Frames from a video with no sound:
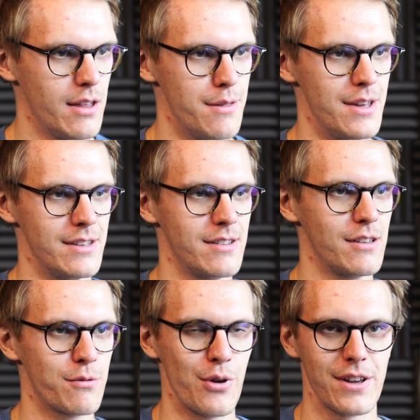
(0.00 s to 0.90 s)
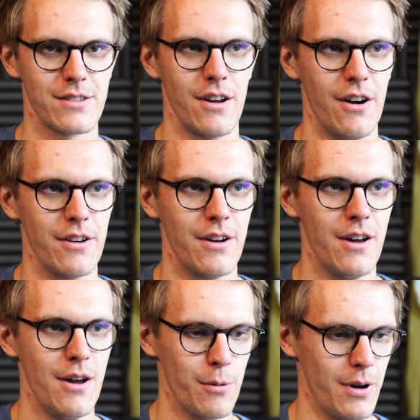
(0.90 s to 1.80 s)
these strings on
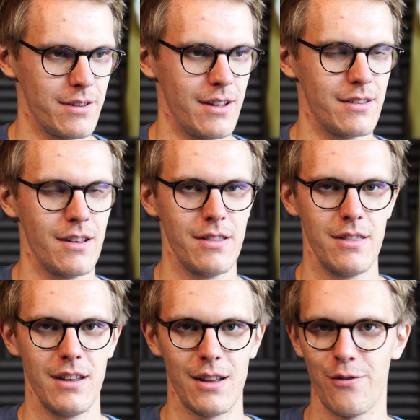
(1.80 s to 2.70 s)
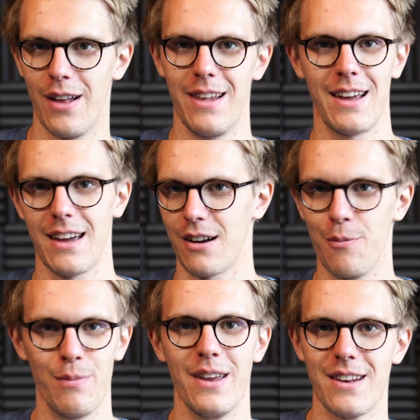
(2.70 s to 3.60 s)
was that it felt like a
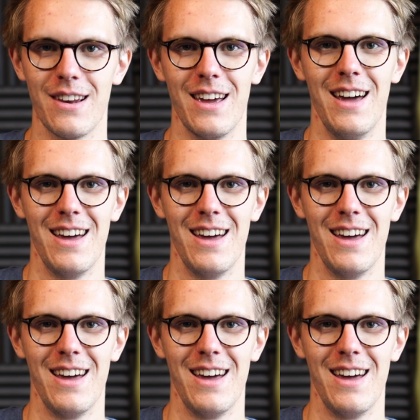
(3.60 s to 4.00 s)
completely